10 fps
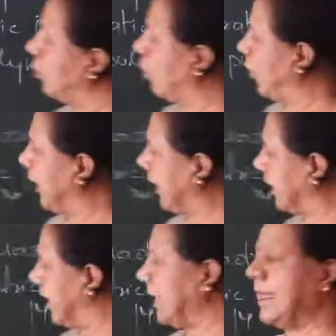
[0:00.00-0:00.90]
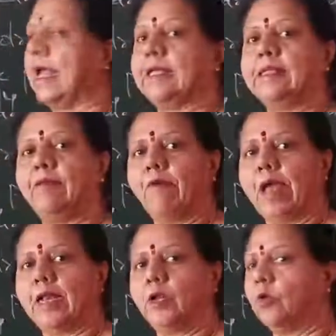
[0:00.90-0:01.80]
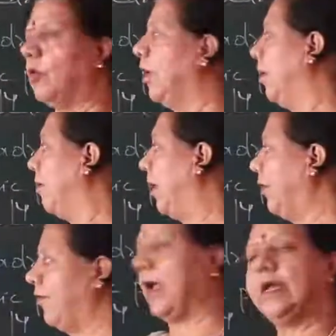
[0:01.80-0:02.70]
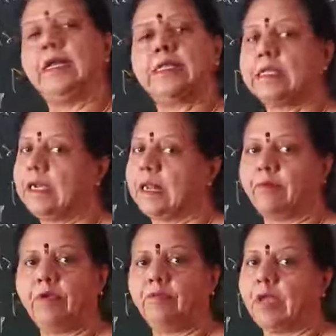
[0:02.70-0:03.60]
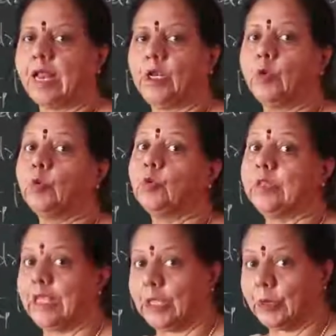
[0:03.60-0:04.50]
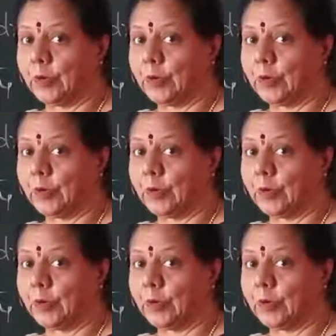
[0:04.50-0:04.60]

so x has a value, but y doesn't have a value. 0.